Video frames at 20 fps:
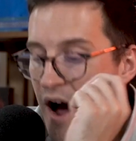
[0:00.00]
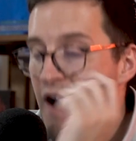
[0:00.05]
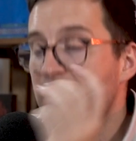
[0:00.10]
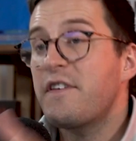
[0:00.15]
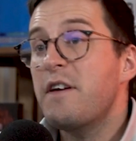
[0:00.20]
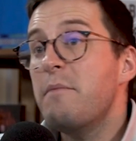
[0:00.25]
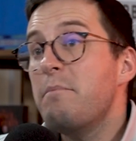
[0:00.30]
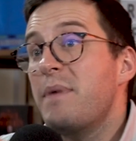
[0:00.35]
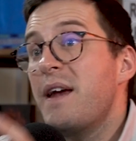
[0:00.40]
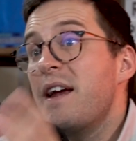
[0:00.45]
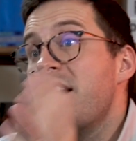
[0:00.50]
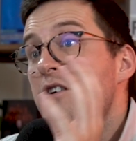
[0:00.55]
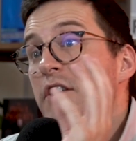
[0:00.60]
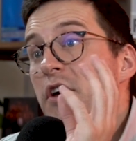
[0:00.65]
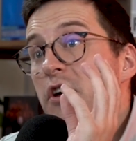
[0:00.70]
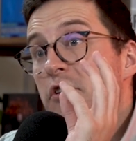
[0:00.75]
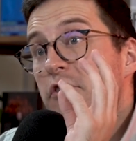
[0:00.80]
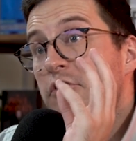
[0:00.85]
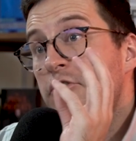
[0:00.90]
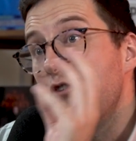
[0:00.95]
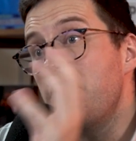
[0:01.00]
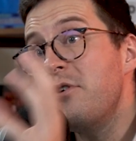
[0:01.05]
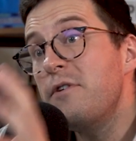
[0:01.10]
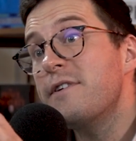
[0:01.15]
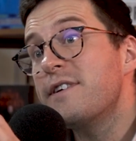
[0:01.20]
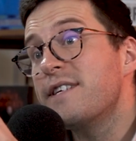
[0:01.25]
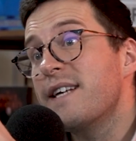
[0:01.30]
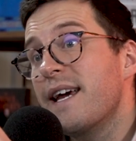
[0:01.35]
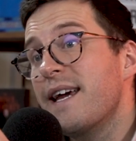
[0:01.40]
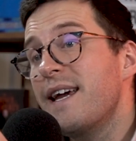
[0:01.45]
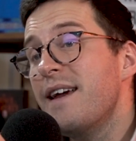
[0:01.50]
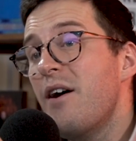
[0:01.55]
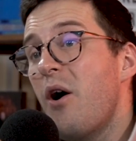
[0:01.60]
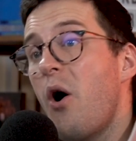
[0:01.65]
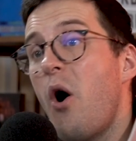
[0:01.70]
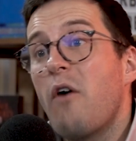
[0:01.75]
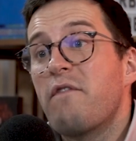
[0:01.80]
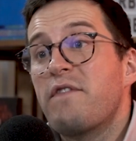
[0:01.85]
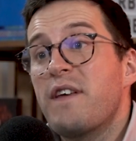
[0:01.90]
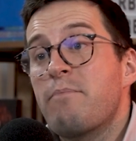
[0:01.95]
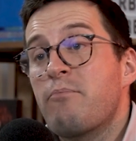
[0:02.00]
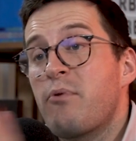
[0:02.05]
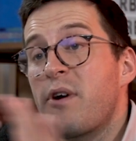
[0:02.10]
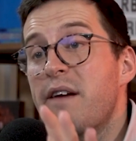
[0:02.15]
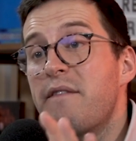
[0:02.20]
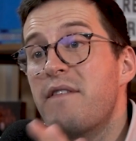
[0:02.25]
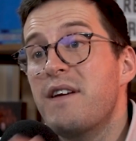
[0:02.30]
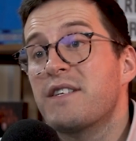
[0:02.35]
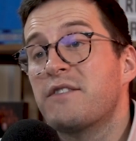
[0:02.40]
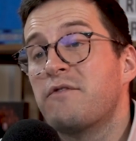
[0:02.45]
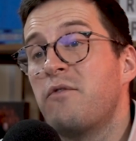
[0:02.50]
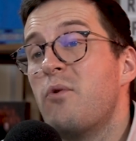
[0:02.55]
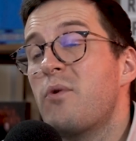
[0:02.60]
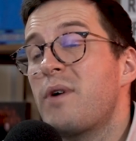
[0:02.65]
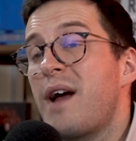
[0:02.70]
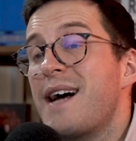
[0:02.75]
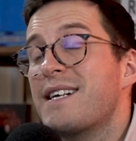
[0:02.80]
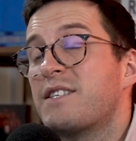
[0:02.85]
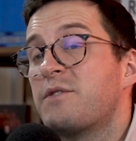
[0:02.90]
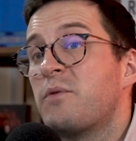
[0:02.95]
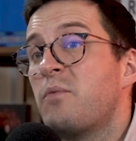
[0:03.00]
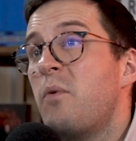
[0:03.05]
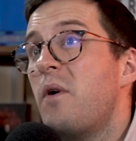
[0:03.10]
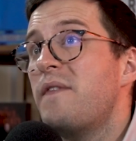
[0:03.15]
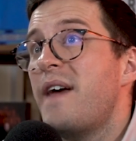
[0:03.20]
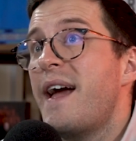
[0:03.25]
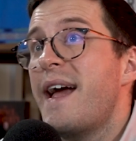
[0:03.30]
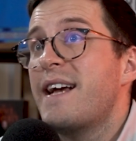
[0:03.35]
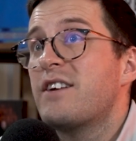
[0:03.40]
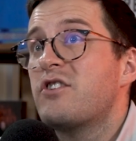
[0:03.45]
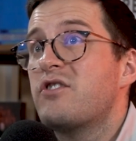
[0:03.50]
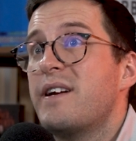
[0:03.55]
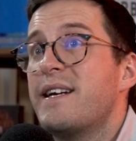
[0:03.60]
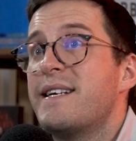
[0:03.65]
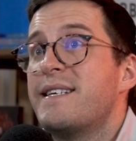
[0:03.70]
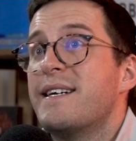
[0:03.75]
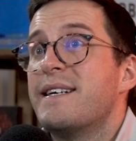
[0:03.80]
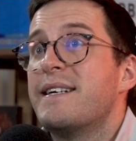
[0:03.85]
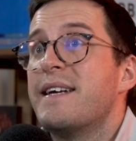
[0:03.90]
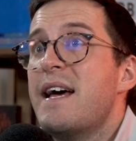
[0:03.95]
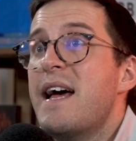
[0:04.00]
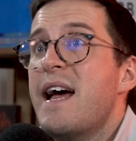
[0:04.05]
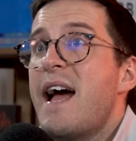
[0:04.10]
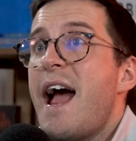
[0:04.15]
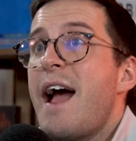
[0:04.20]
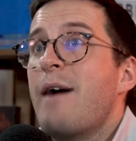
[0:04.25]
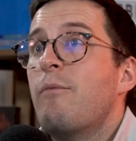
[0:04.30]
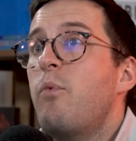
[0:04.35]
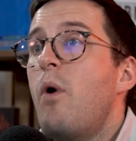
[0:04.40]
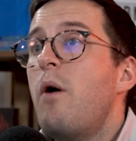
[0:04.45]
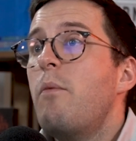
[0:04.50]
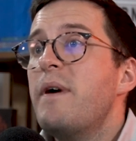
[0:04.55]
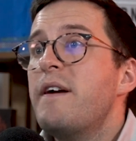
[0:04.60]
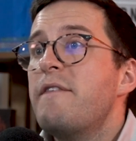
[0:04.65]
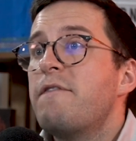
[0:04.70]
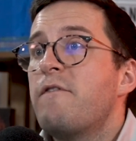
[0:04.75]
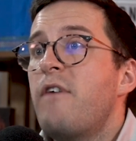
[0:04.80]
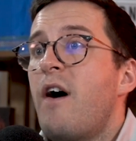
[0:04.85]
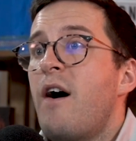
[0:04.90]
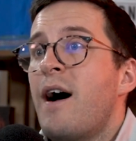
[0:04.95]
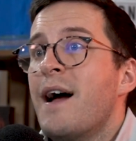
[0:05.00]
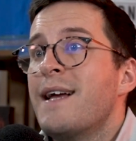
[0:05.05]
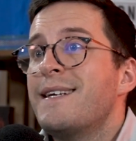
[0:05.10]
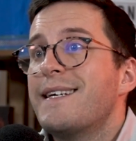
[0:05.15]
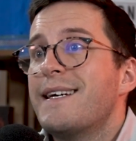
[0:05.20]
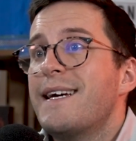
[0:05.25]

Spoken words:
I've compared 30 of their previous forecasts with what they actually did, and what we find